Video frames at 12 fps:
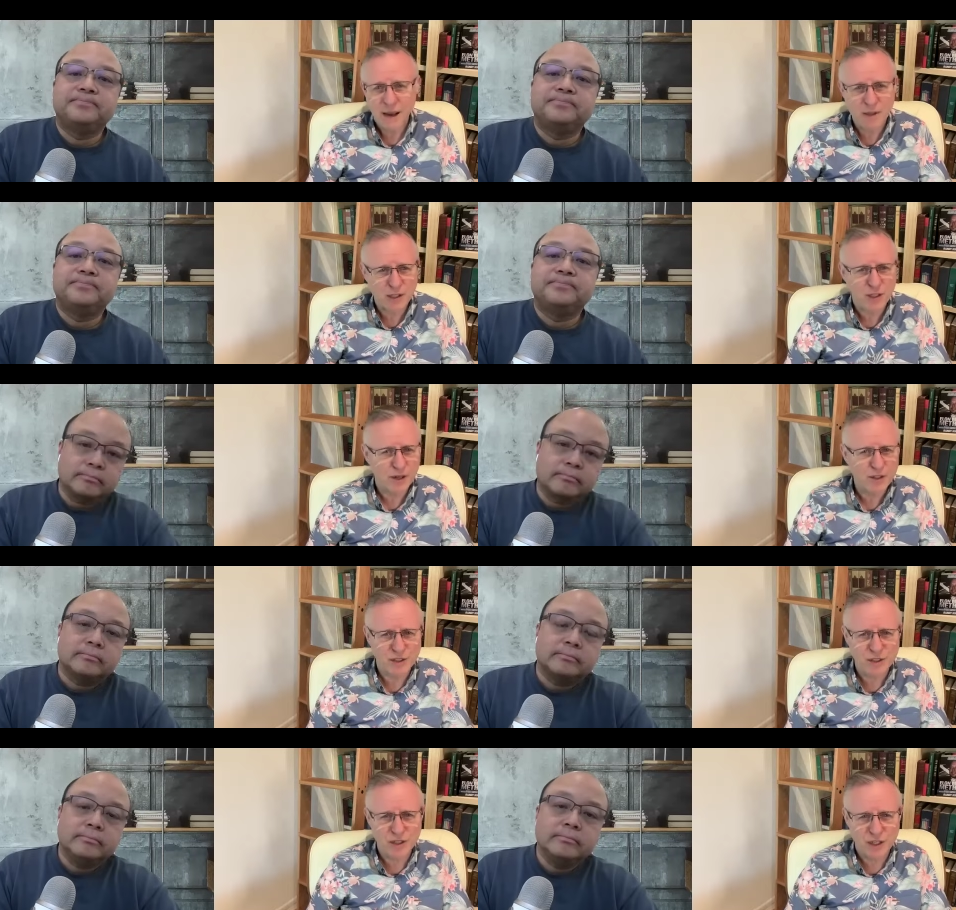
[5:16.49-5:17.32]
Speaker 1: I'm not sure
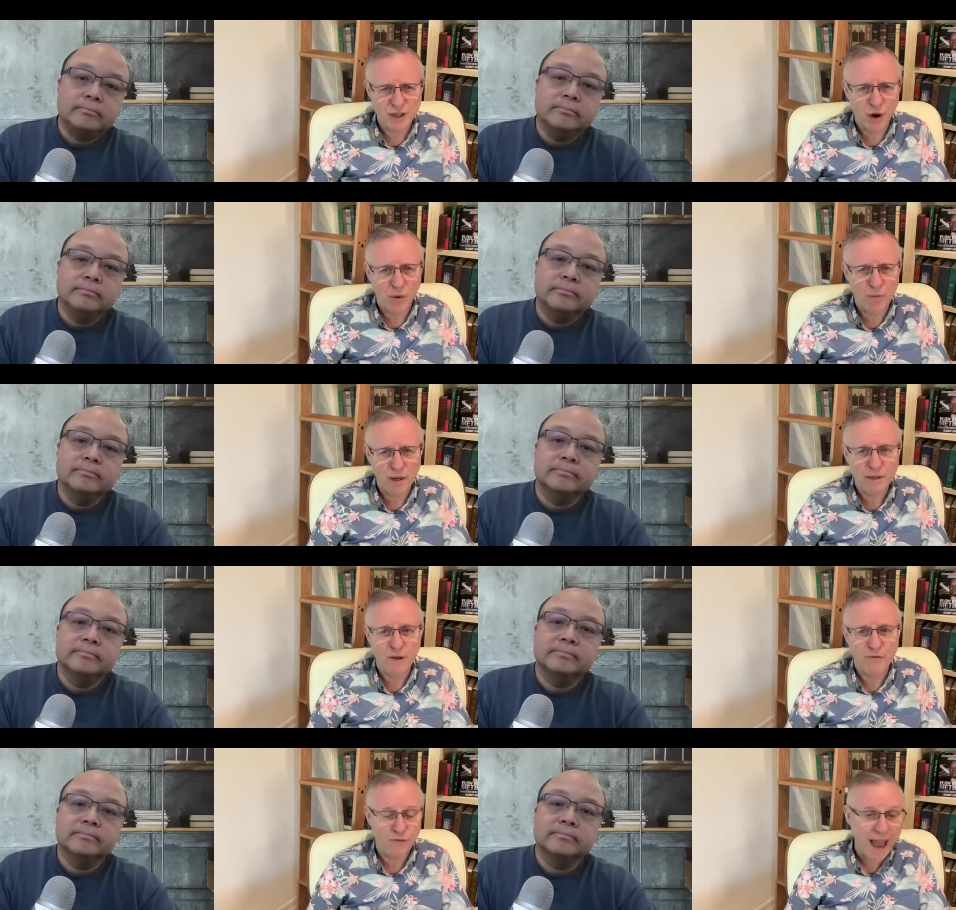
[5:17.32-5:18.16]
he's the CEO,
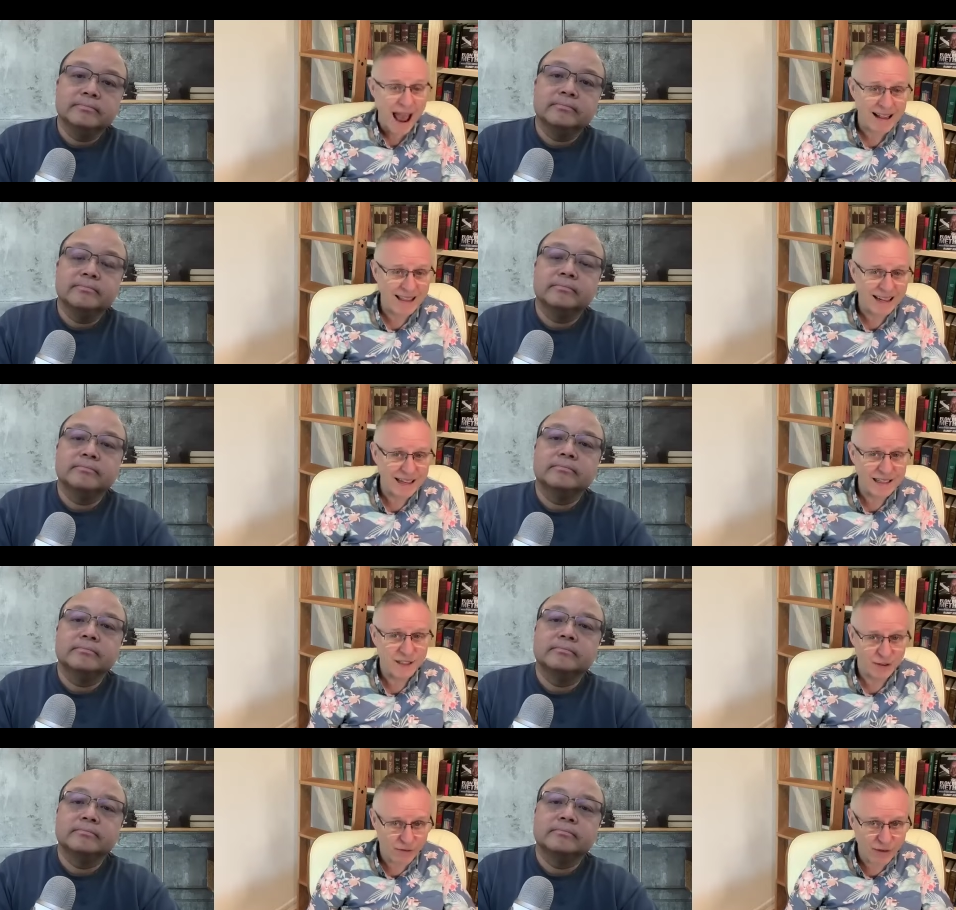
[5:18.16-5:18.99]
but the fact that
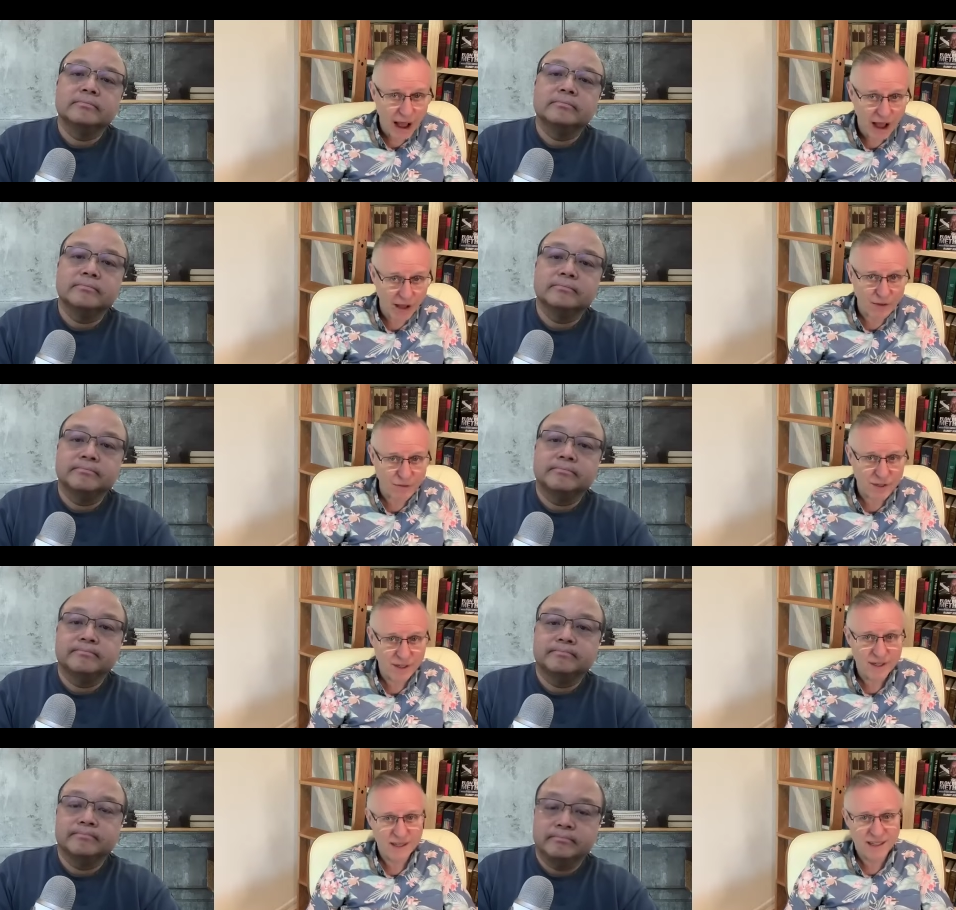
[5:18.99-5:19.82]
he's
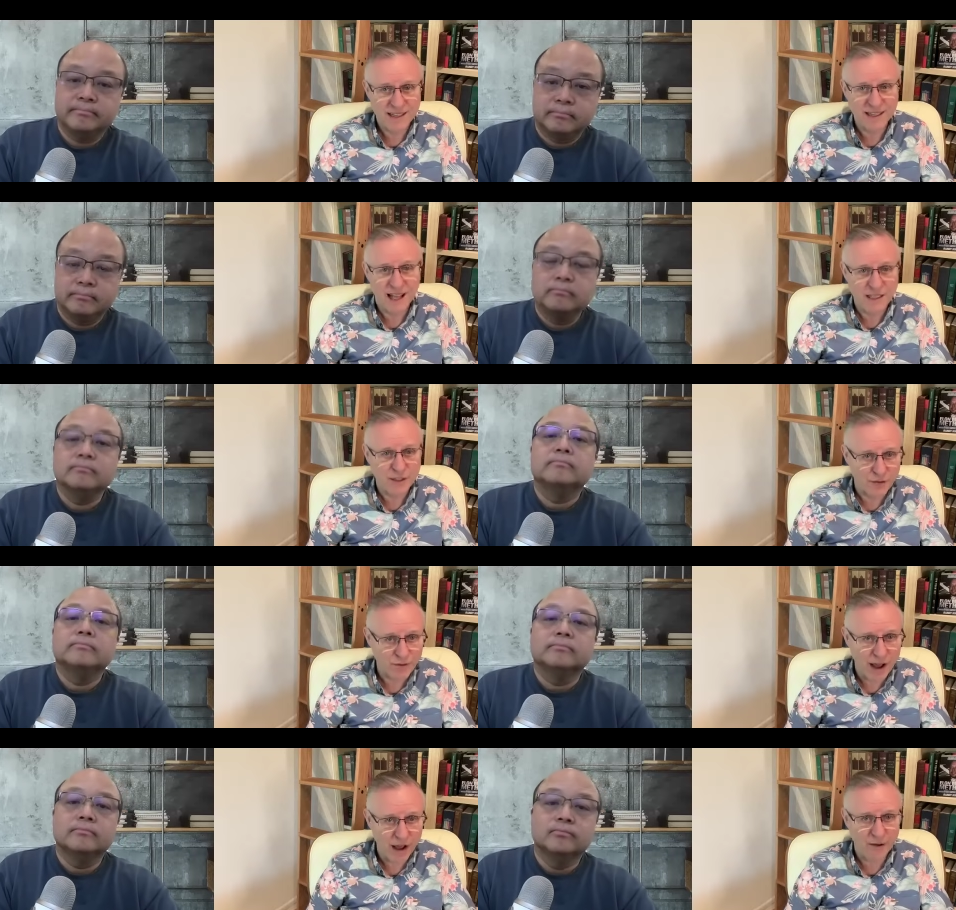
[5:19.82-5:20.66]
involved, Elon's
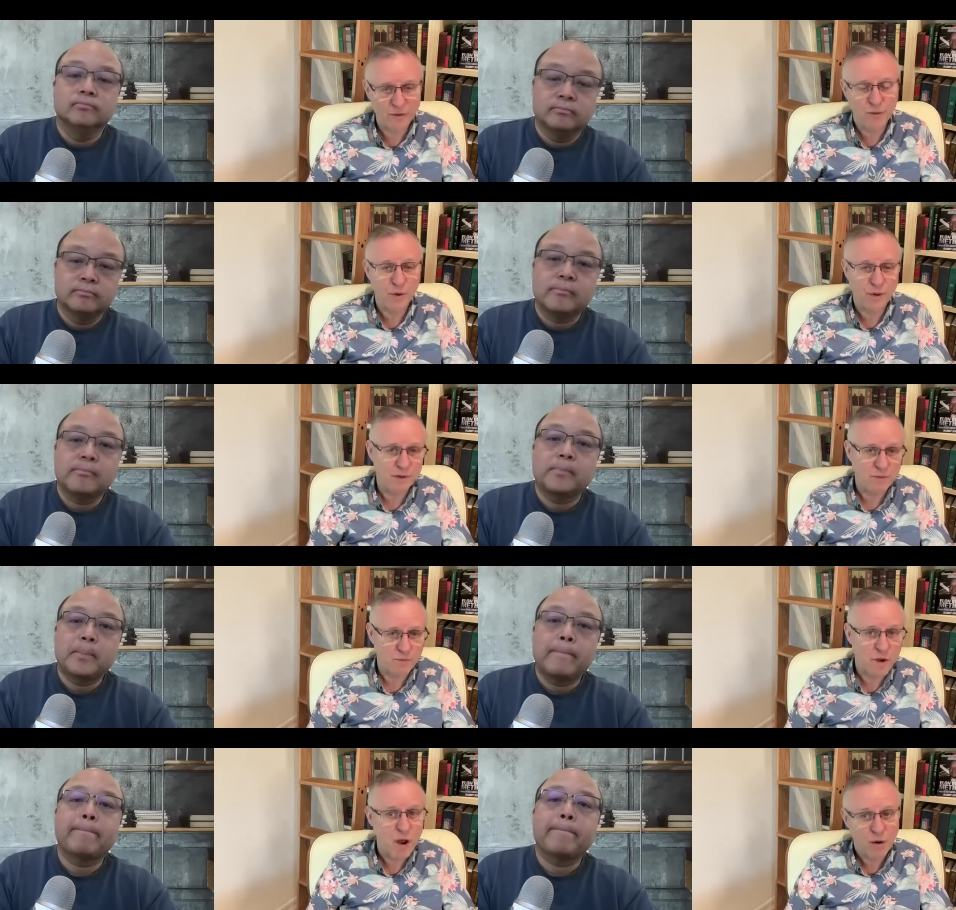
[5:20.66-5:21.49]
involved, mm-hmm. would
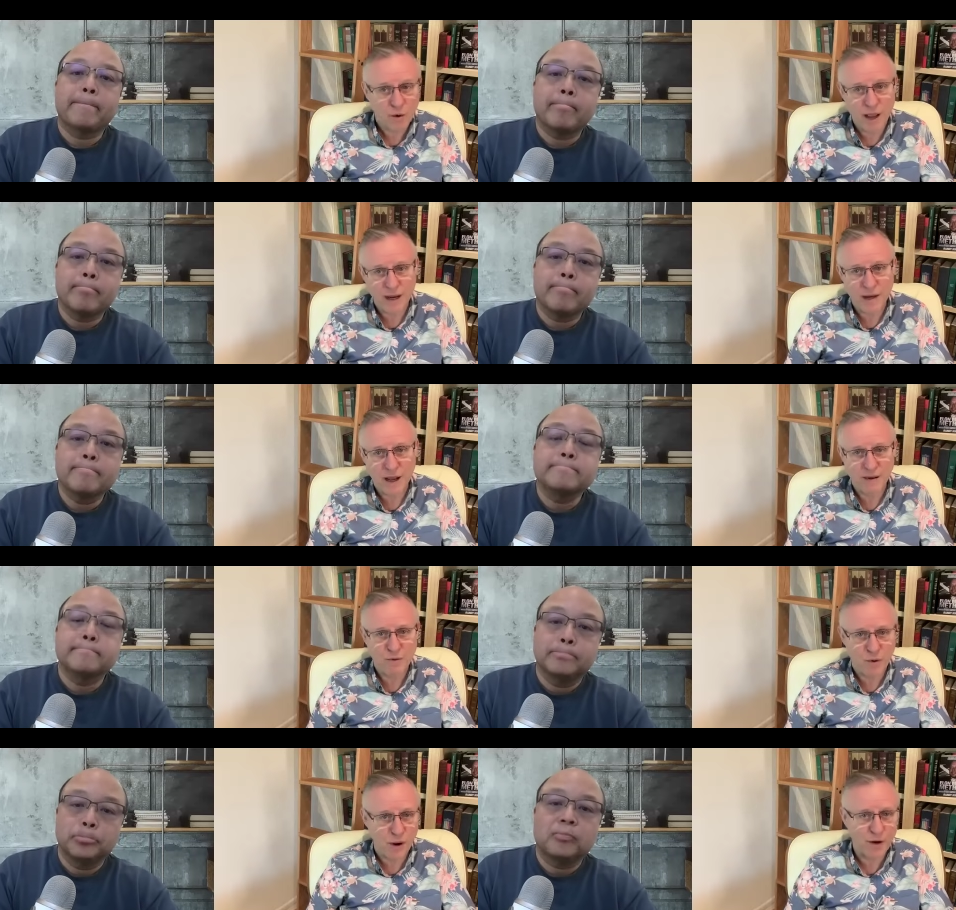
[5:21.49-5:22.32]
create a
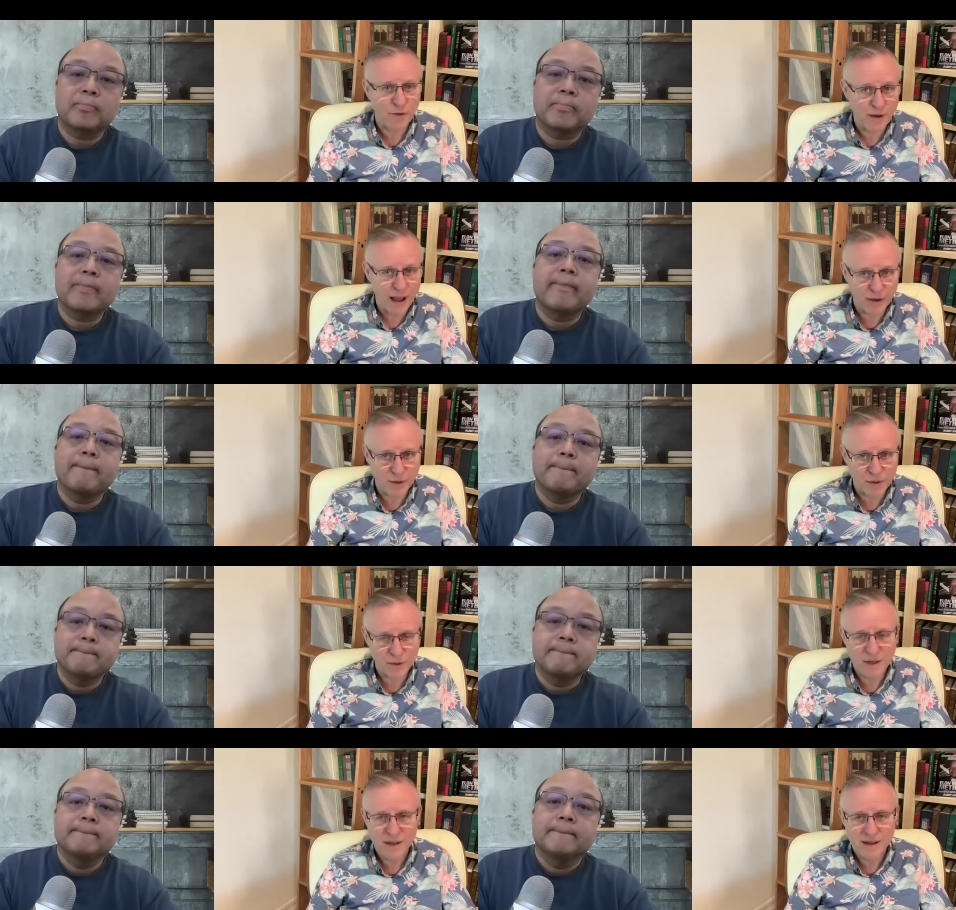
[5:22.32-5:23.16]
greater
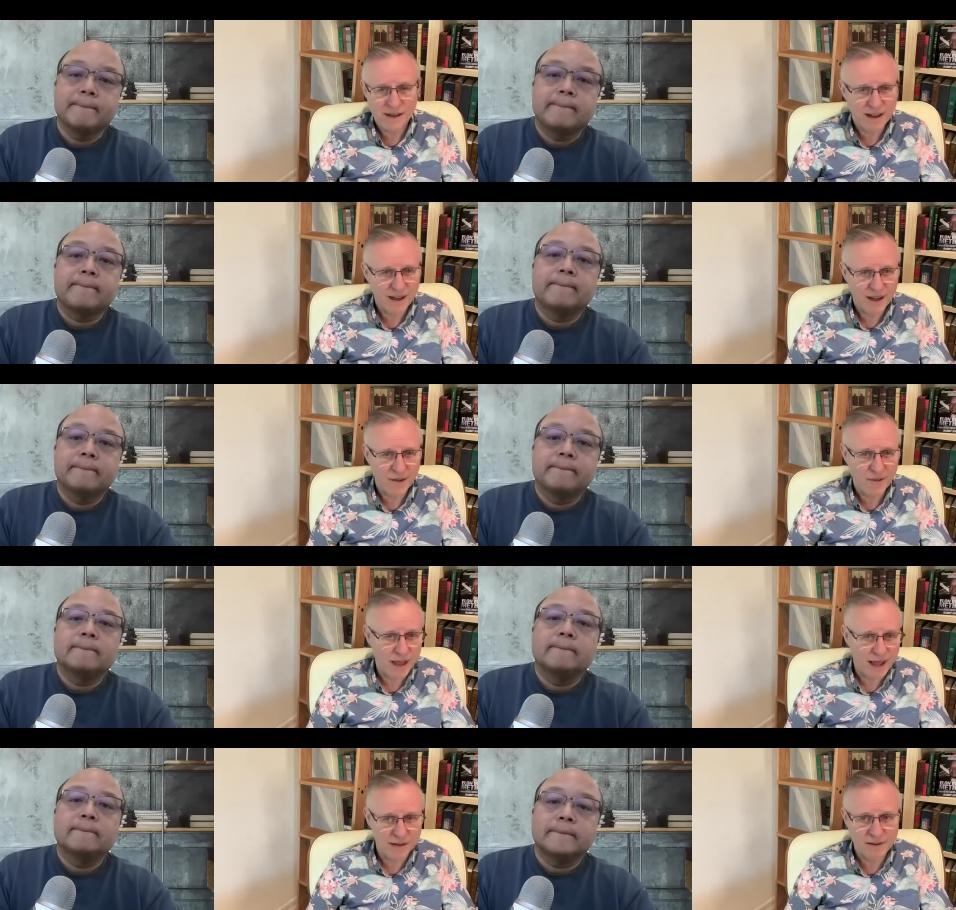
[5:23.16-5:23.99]
value uh,
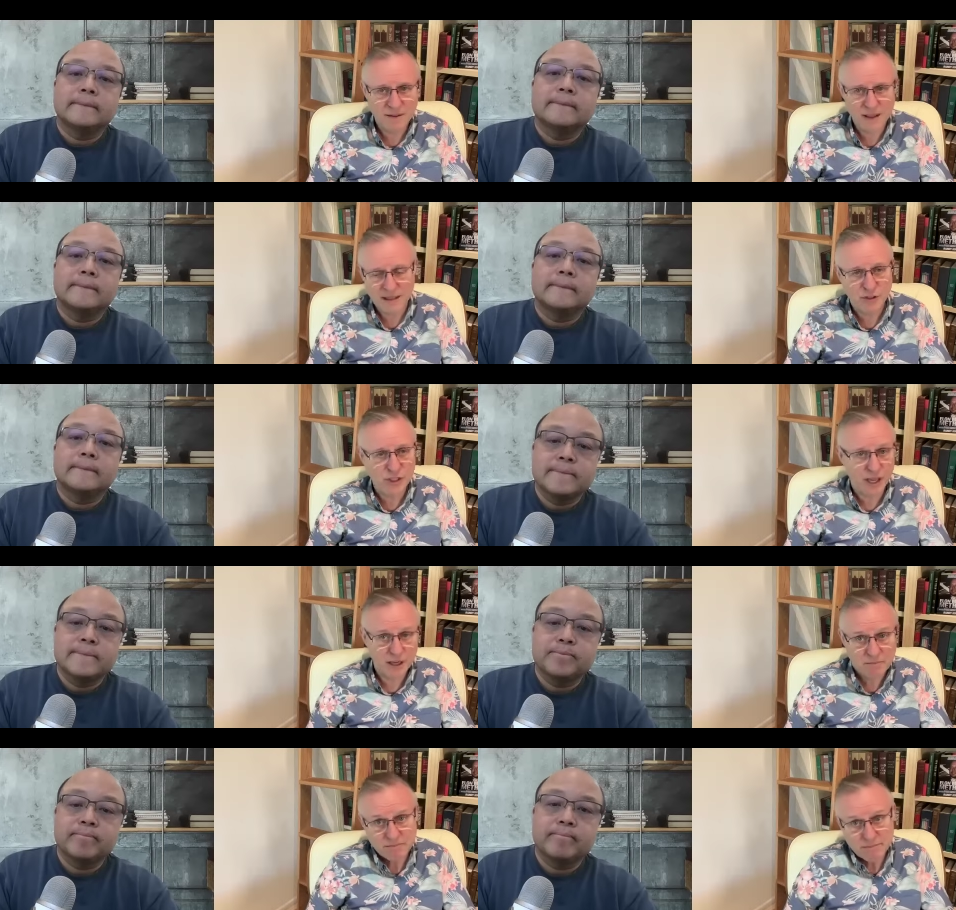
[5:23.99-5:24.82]
than than
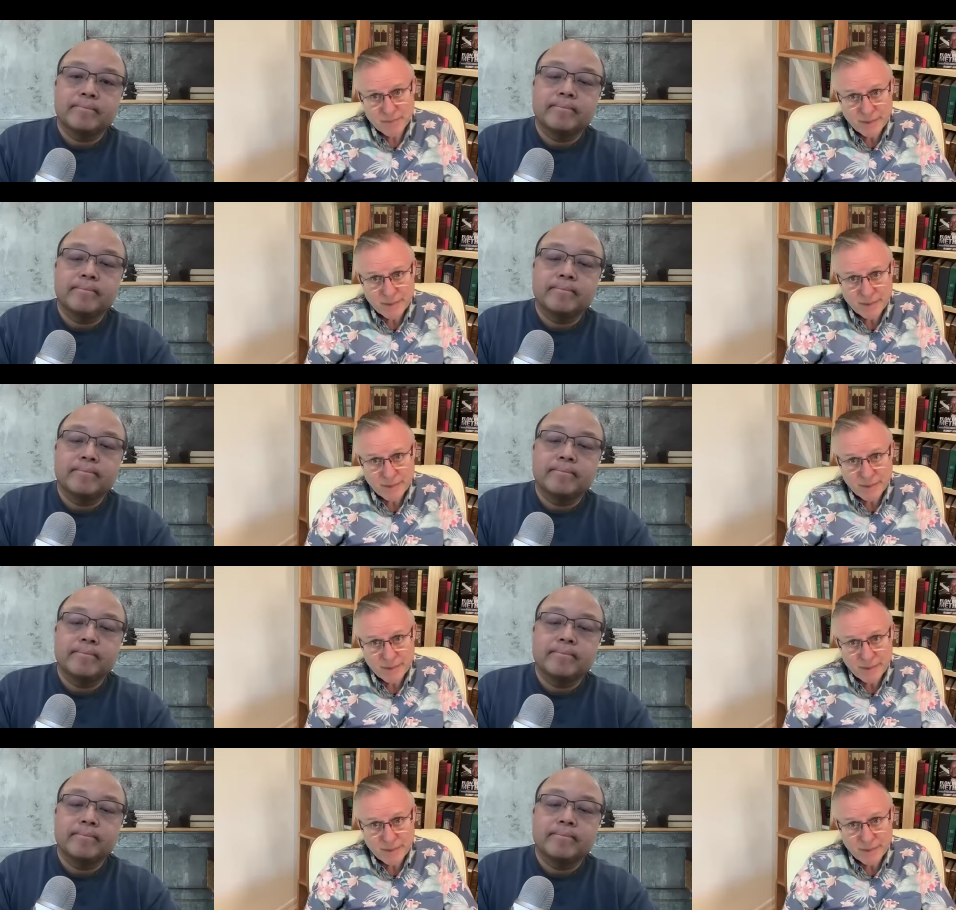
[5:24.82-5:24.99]
say,